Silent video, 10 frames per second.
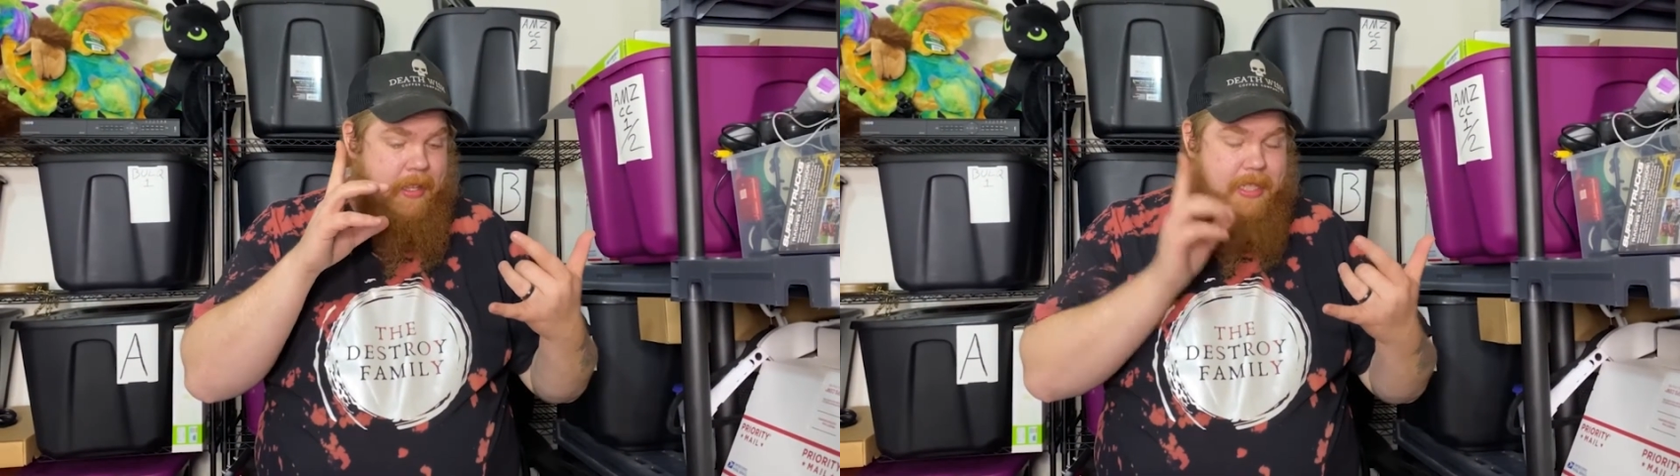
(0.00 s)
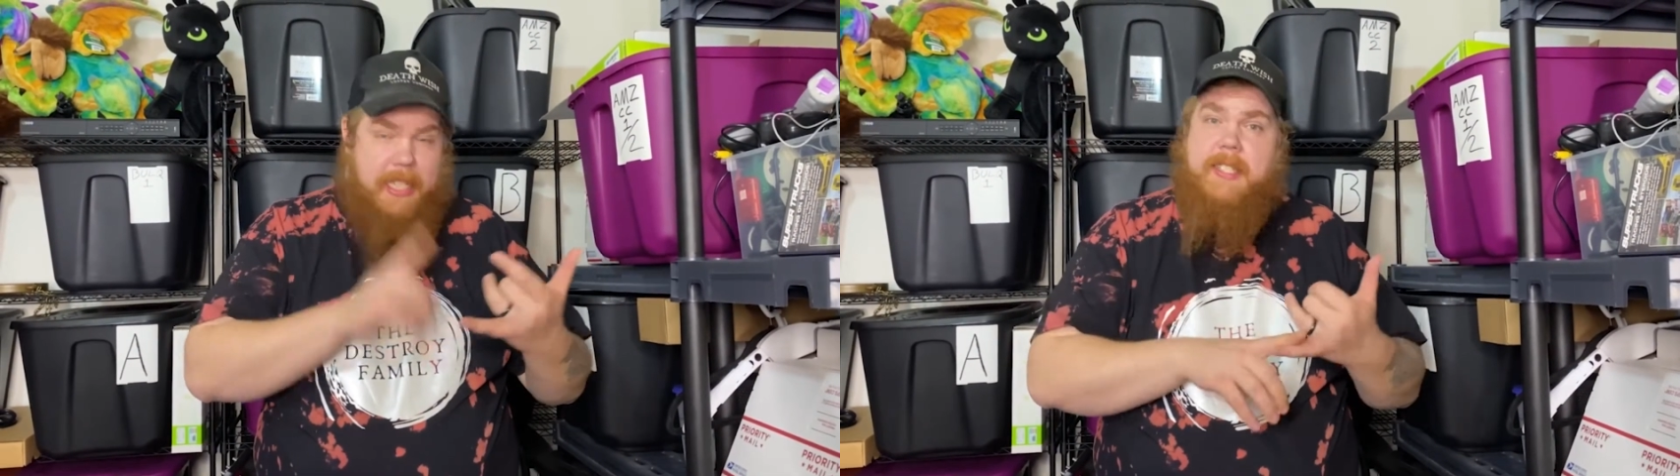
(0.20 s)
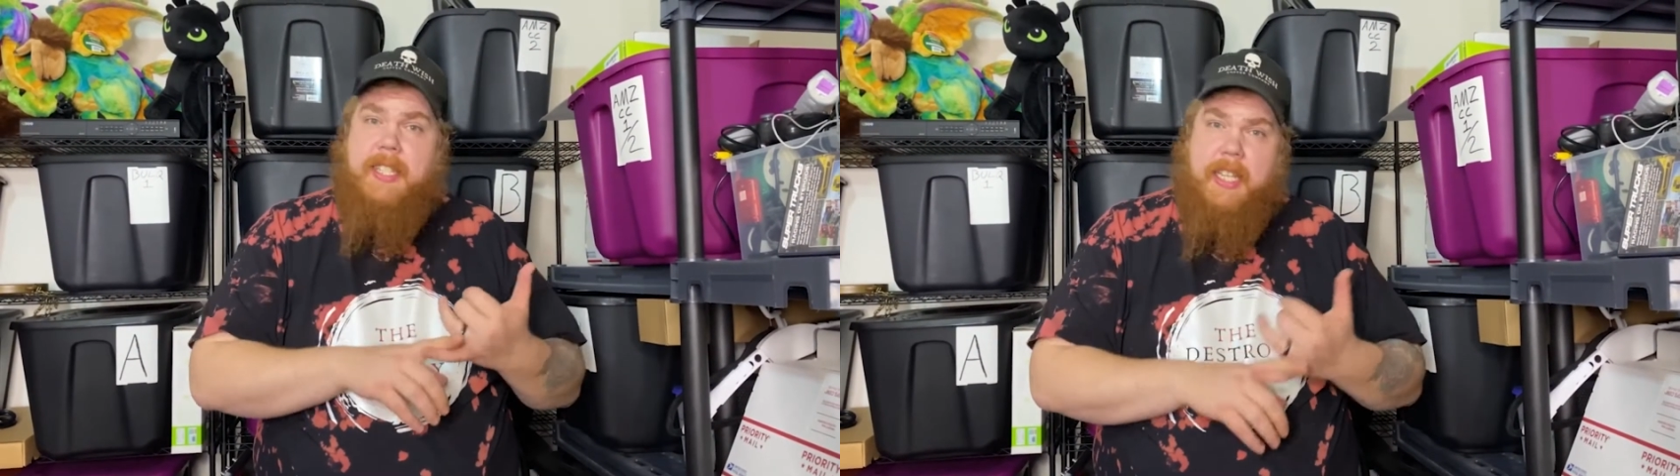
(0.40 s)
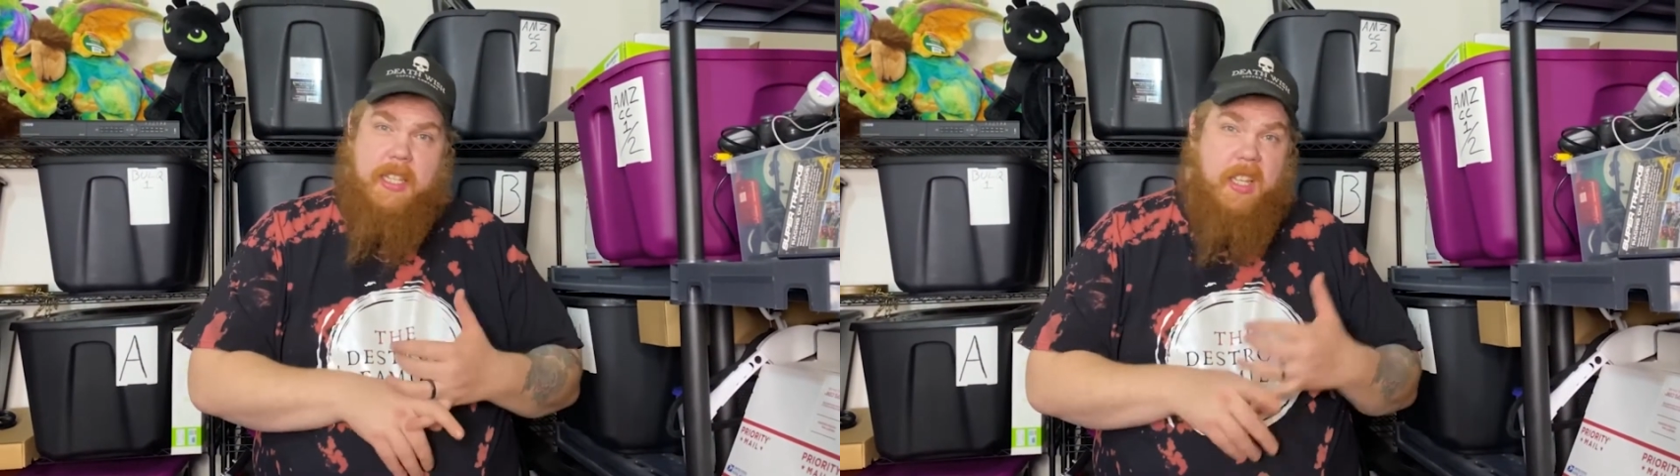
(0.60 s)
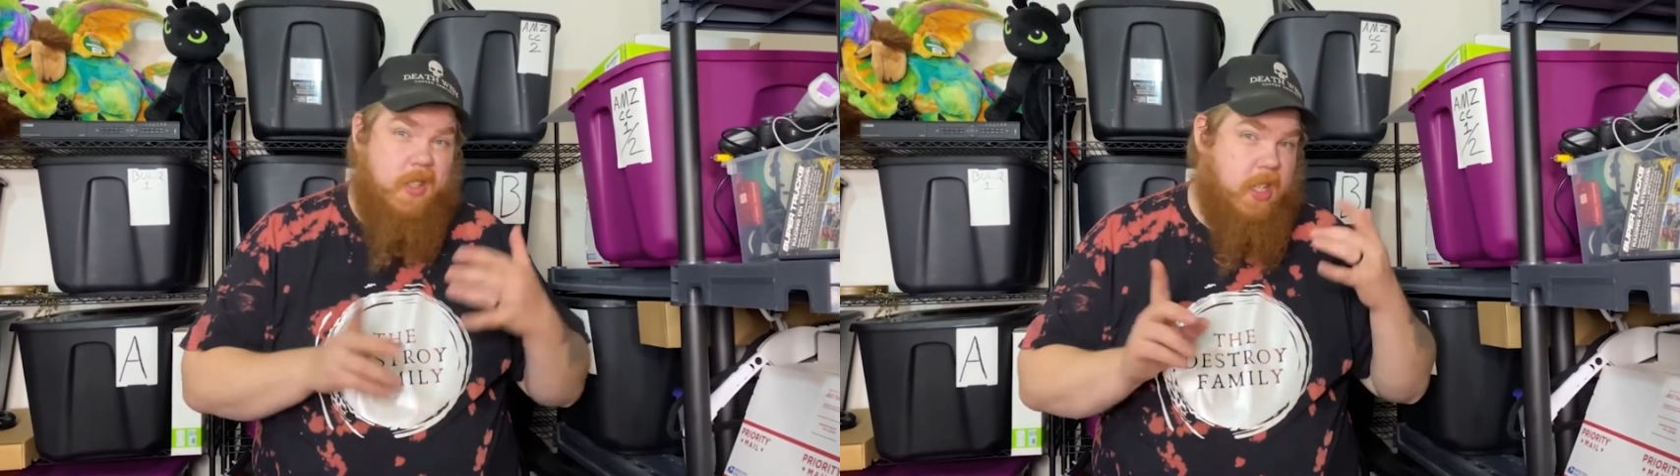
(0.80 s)
did see
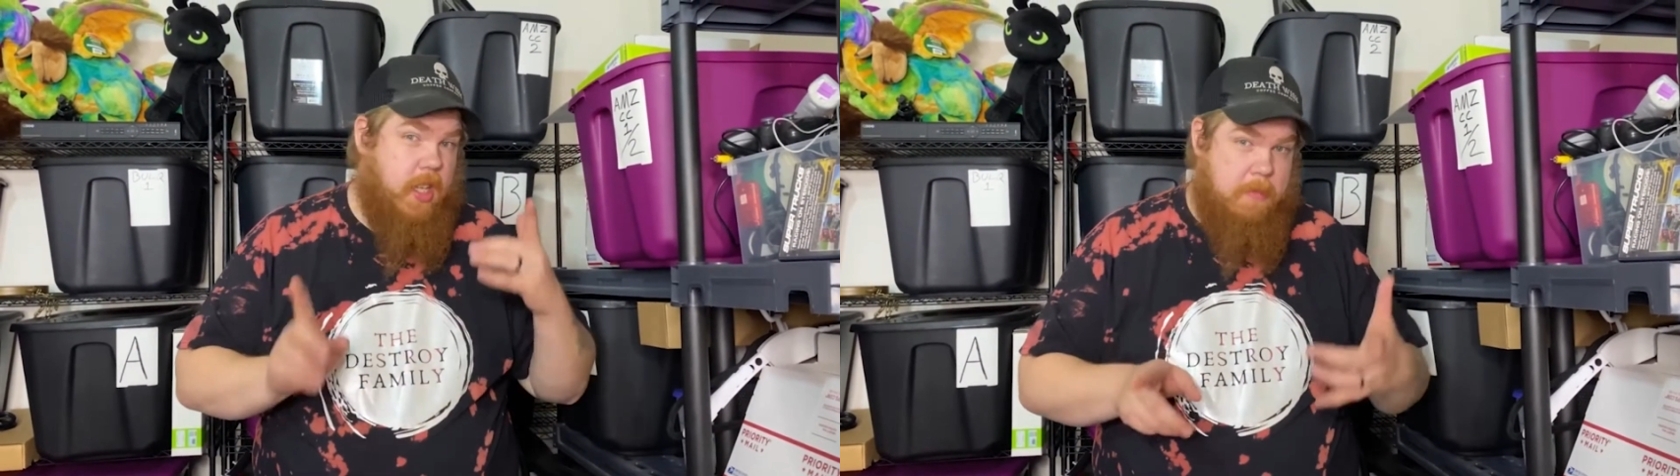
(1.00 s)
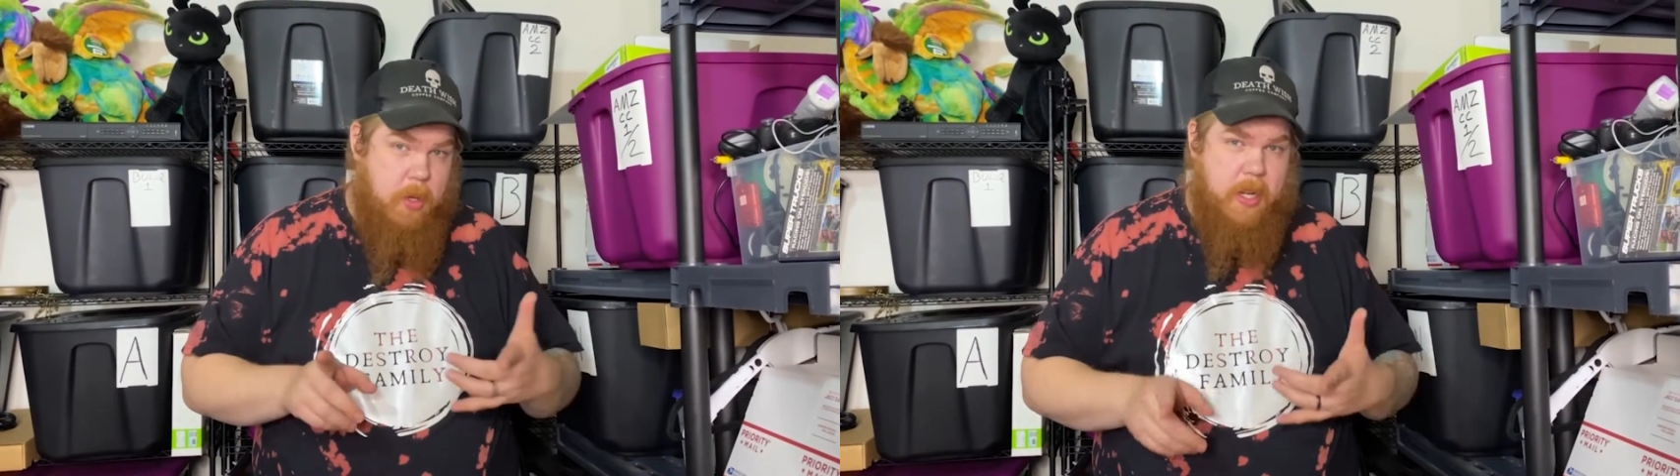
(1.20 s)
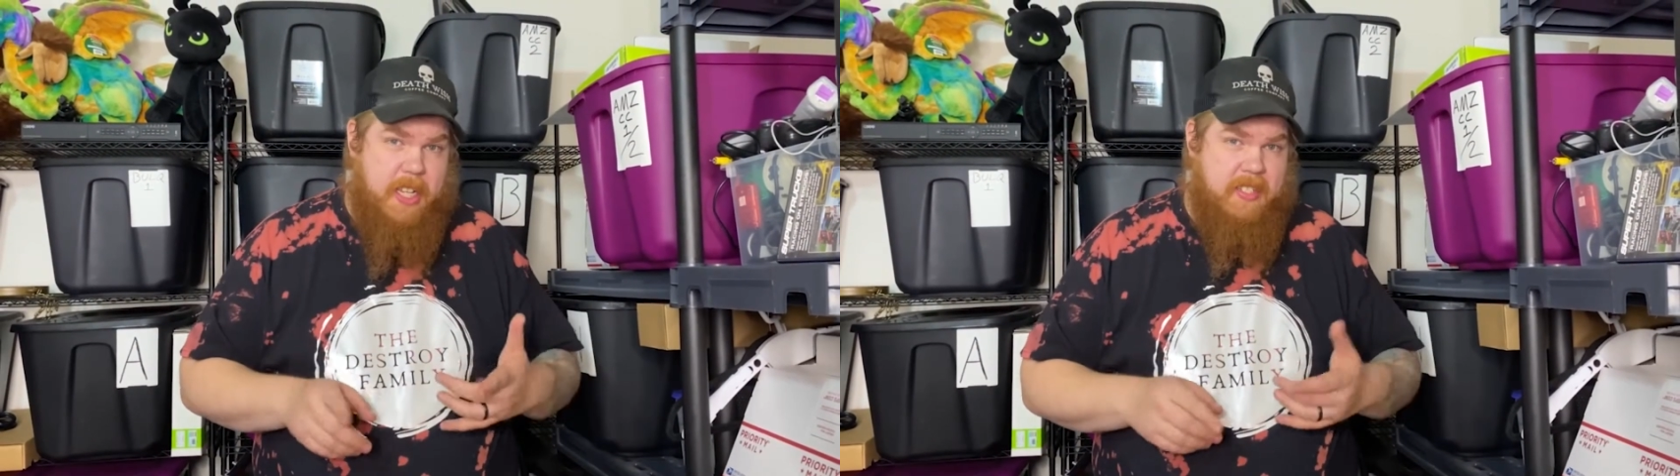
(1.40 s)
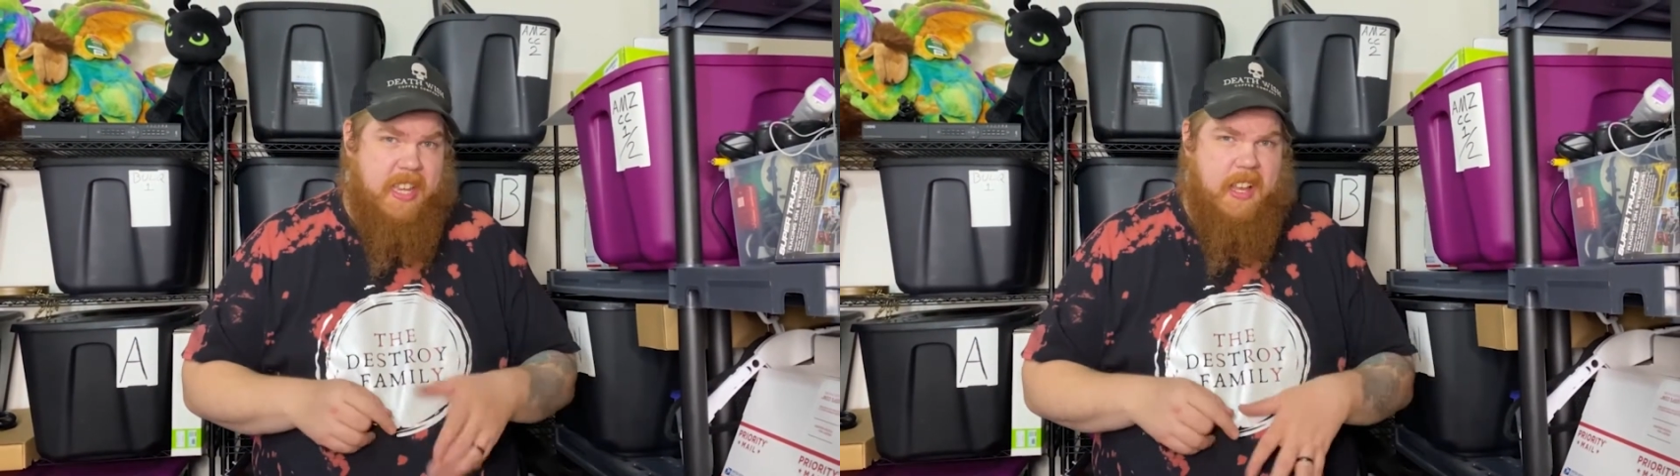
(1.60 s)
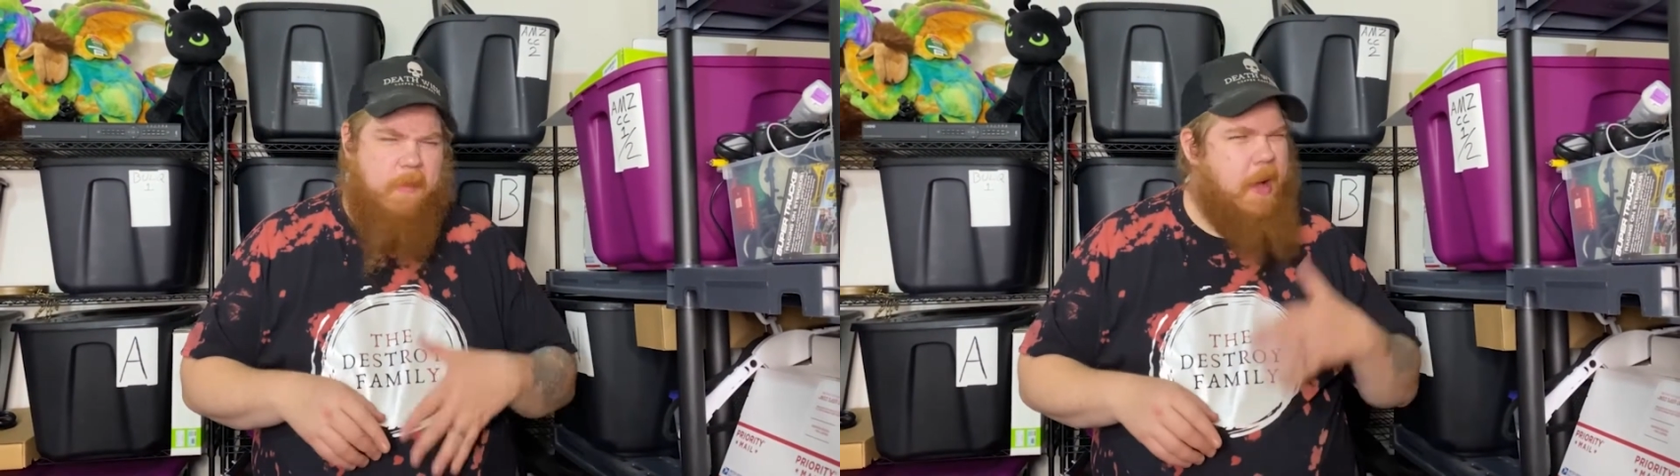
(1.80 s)
that there was a community sale